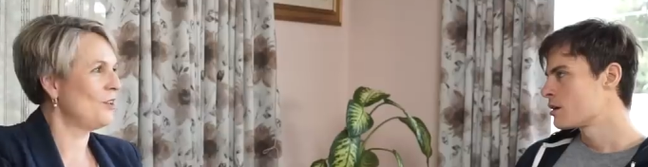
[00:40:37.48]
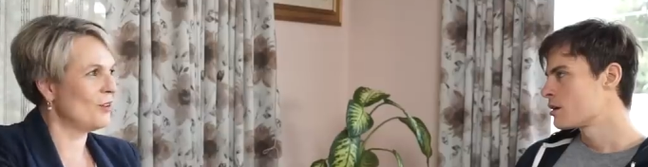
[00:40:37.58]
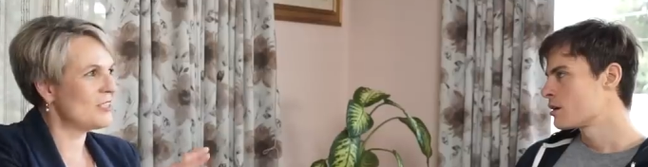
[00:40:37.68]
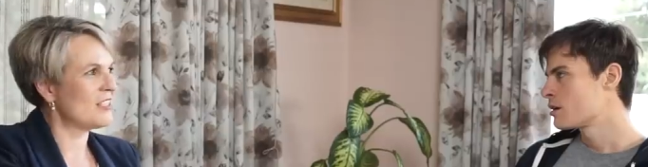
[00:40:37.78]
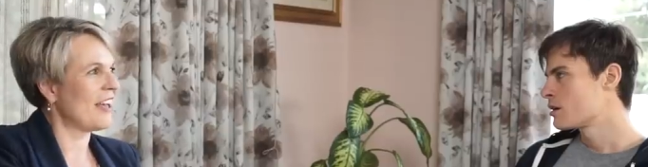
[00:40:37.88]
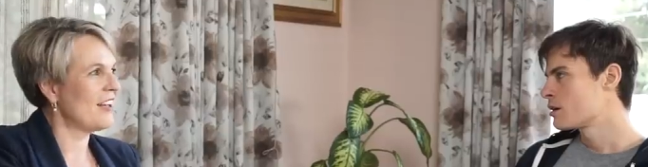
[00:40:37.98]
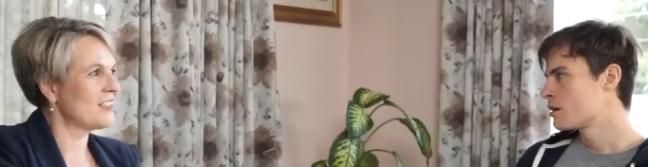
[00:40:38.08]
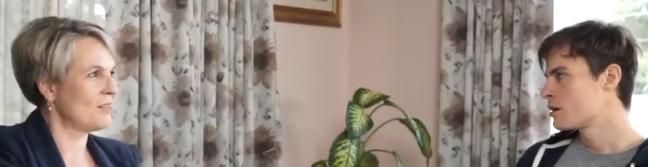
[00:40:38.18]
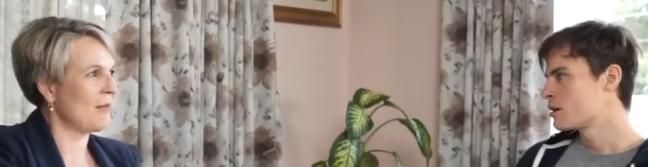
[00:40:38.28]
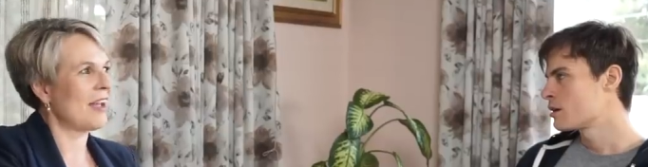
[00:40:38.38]
Speaker 1: use
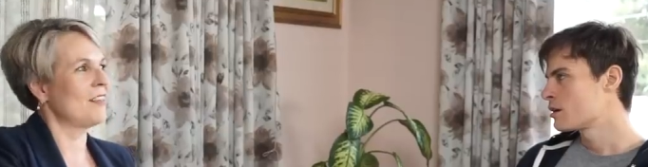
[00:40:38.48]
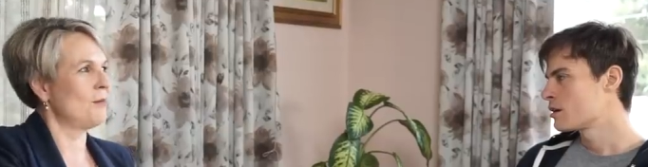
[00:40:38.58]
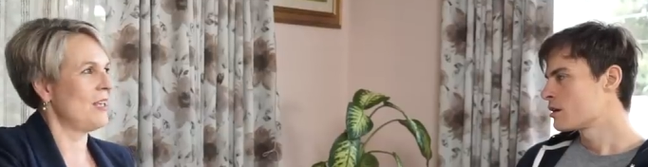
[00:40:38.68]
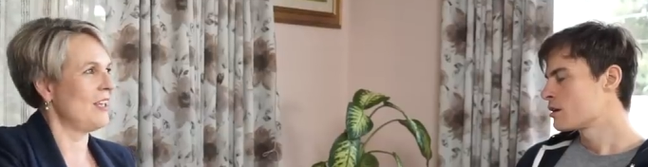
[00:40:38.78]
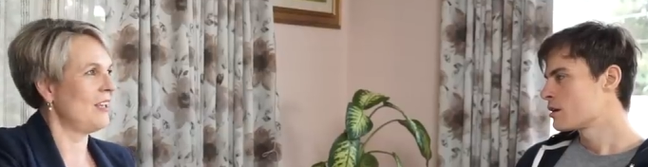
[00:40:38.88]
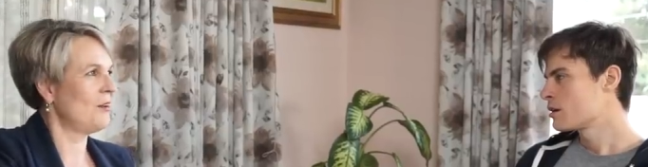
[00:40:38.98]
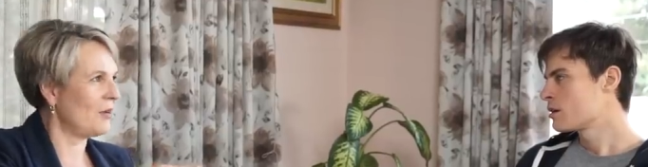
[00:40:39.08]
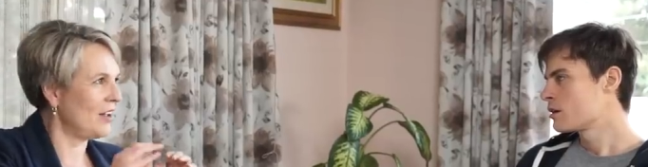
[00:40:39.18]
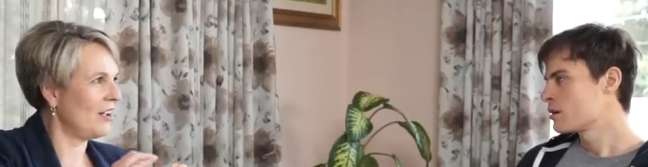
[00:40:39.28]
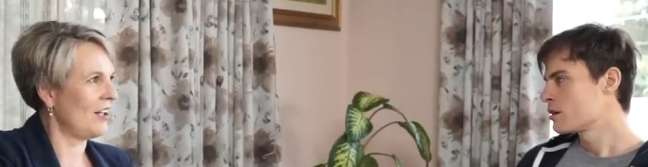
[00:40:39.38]
that to make them here.
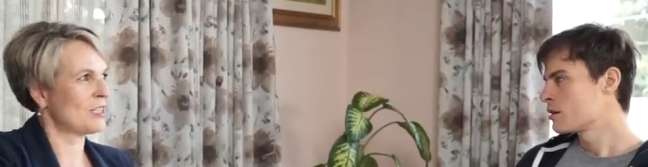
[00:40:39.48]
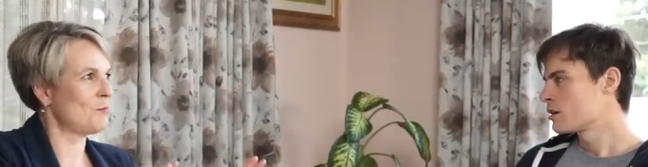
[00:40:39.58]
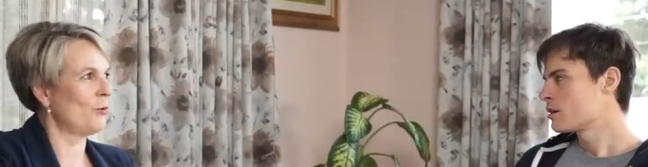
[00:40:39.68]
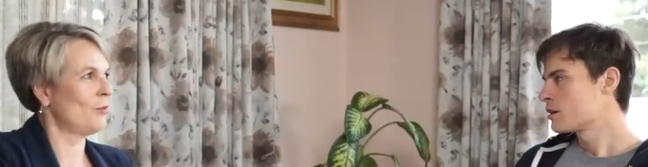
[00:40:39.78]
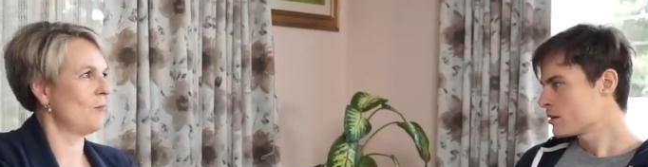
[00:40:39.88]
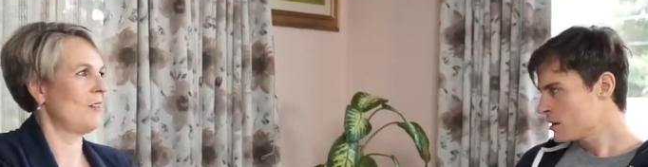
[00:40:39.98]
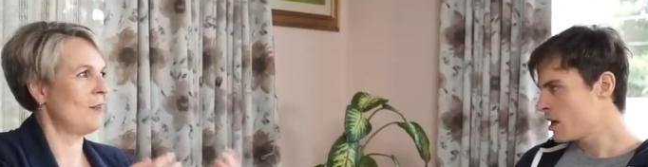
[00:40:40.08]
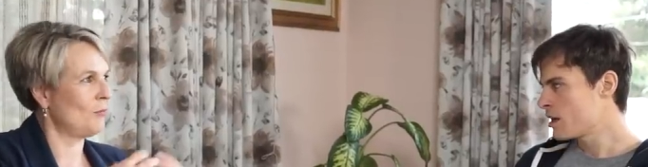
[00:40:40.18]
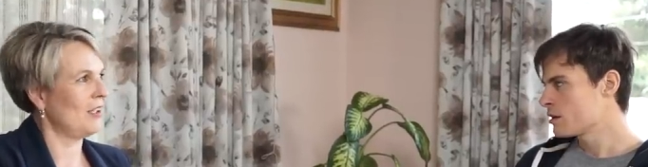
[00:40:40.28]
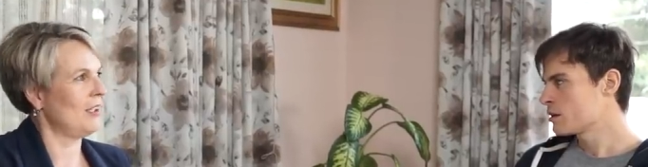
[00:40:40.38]
We export them and
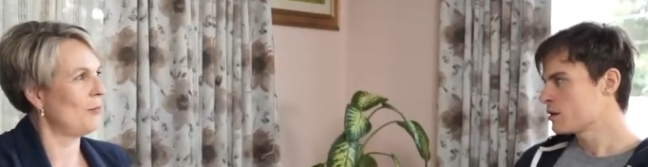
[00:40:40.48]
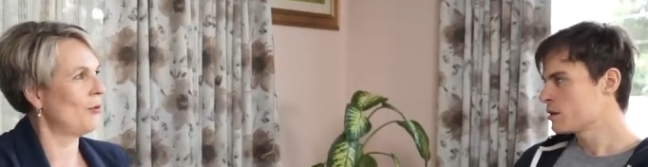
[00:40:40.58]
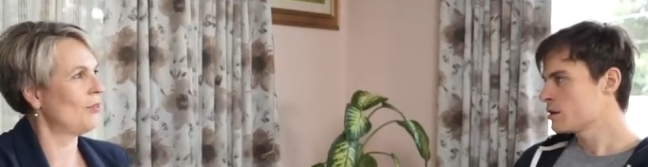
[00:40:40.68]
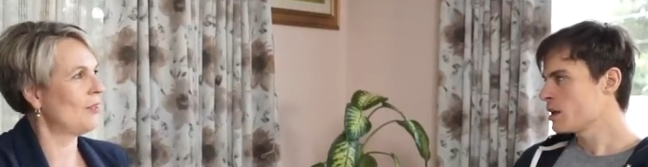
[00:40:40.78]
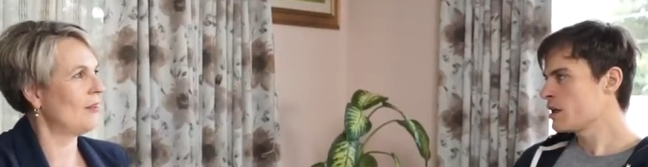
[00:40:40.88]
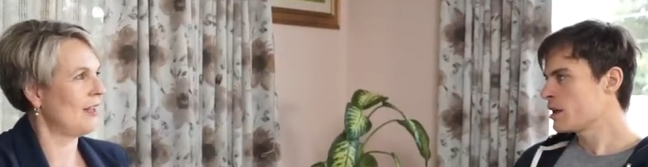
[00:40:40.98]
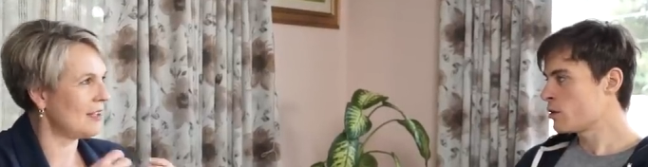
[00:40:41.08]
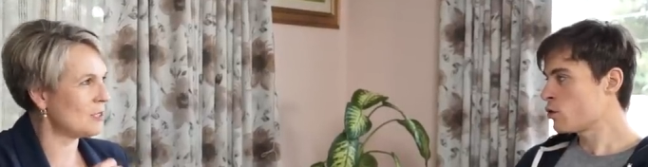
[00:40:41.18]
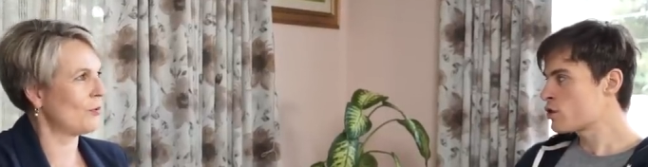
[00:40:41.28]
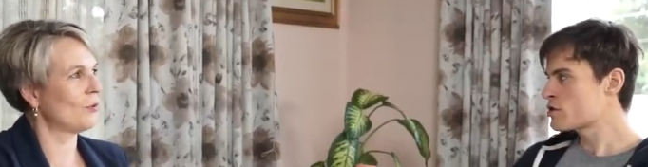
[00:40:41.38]
yeah. then we import them. Yeah,
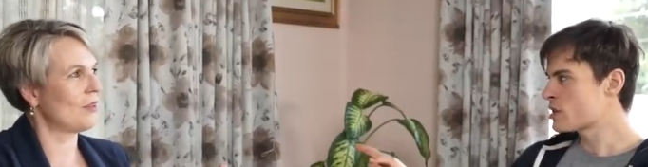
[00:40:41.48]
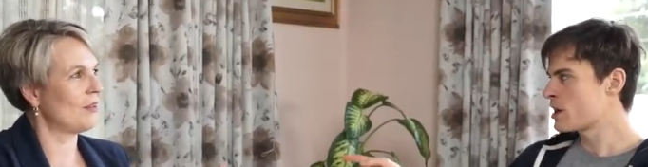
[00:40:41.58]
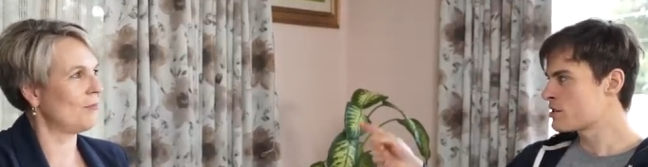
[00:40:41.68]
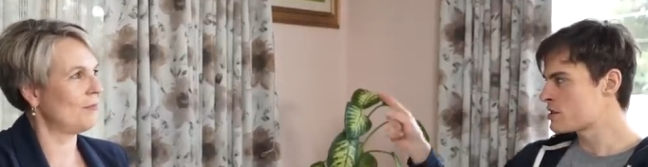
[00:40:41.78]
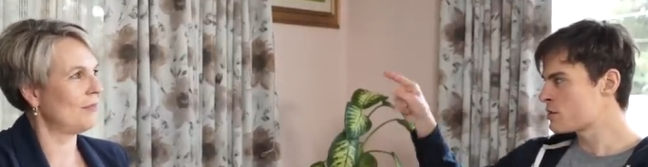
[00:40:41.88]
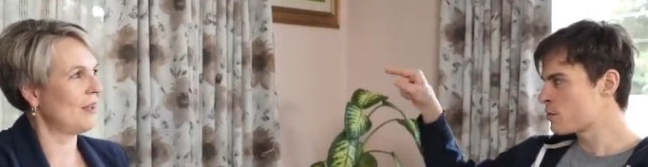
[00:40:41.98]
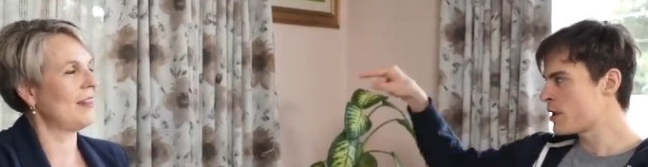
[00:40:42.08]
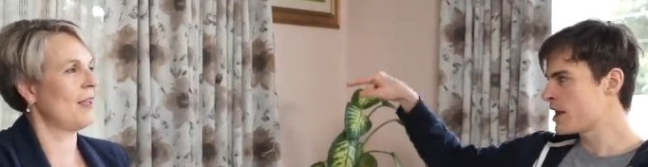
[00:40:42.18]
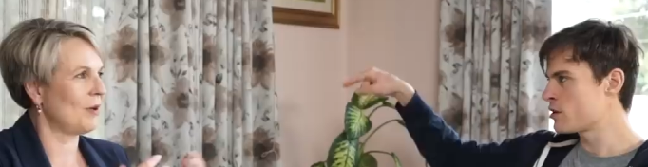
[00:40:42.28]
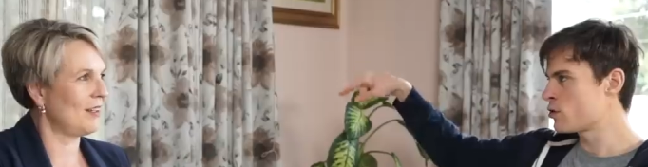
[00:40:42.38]
and all those scientists that were
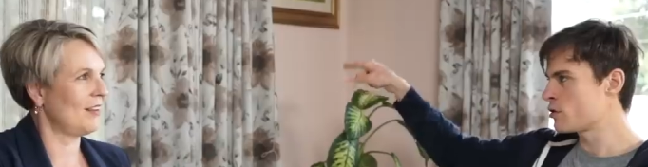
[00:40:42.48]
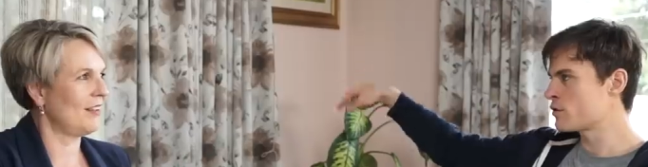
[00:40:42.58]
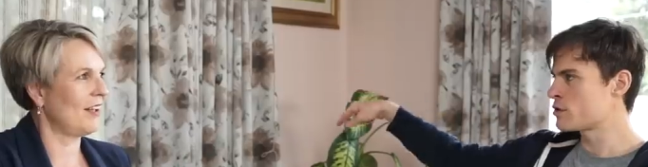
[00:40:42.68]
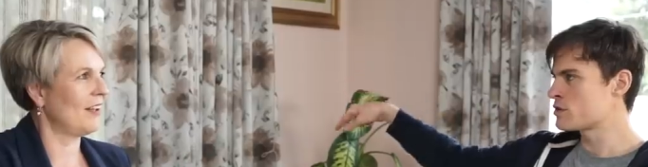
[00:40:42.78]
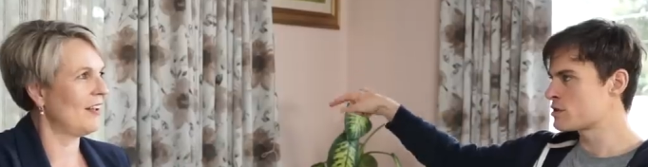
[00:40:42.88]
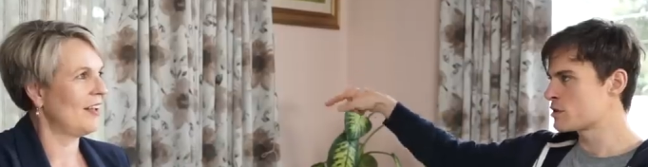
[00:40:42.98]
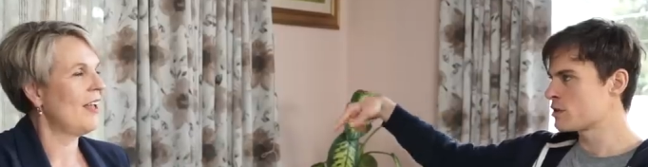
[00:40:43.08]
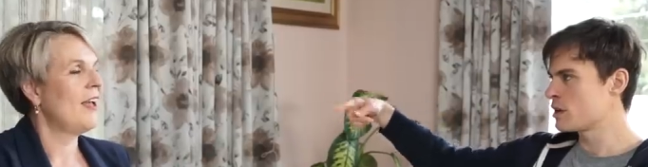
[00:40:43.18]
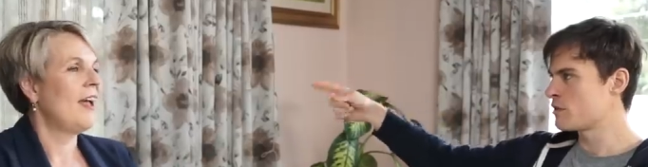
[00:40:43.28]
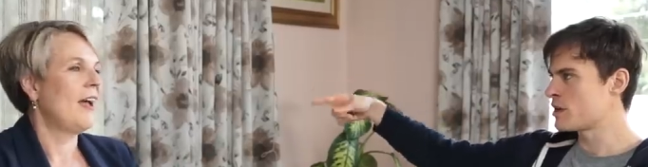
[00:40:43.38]
making we, all of those
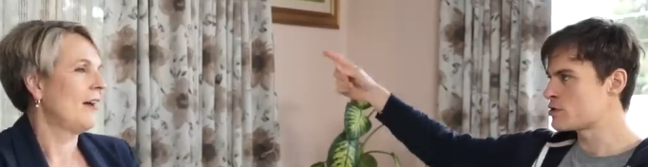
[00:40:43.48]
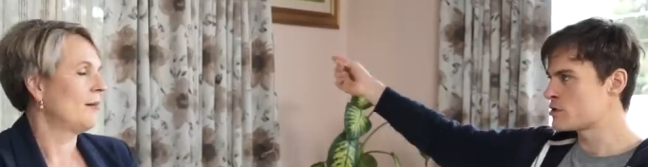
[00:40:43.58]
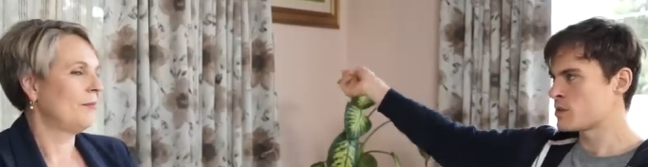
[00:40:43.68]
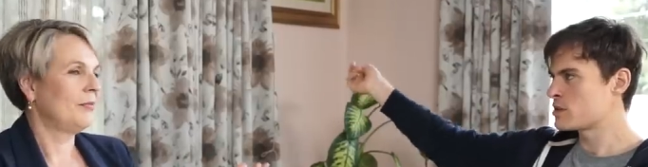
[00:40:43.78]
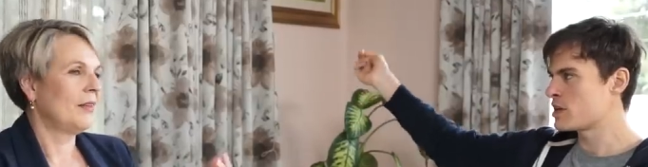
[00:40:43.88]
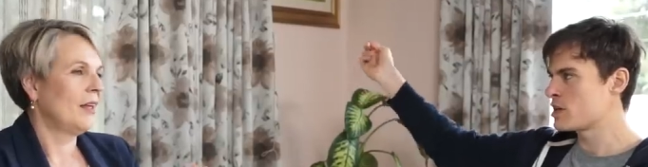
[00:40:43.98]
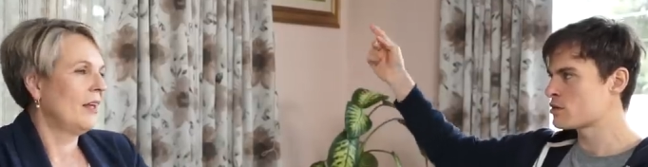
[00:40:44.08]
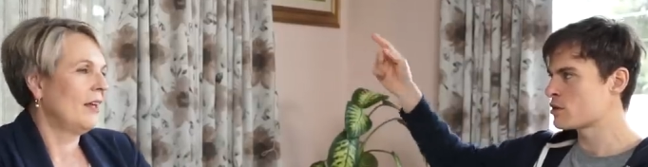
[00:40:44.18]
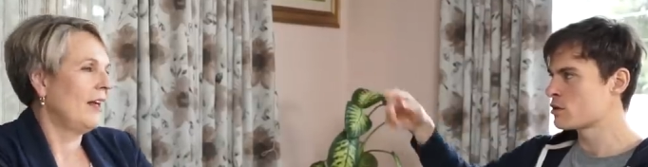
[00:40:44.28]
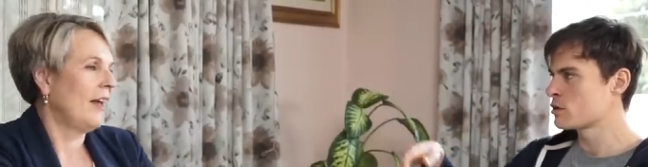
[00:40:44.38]
Speaker 2: yeah. innovations went to
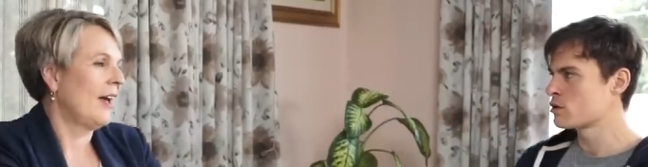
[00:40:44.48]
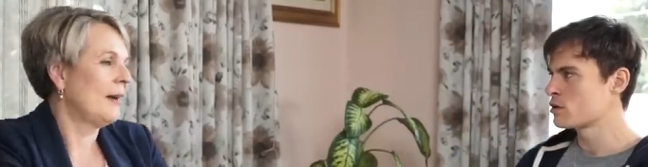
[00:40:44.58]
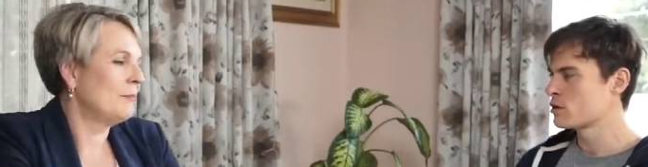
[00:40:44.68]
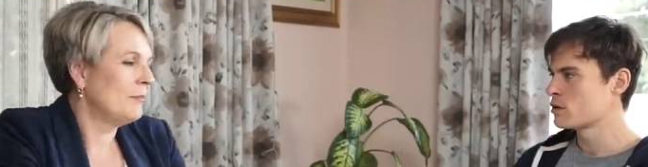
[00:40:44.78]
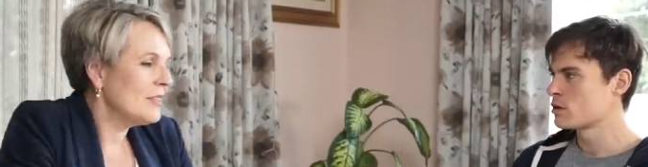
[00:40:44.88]
Tesla.
Speaker 1: Um,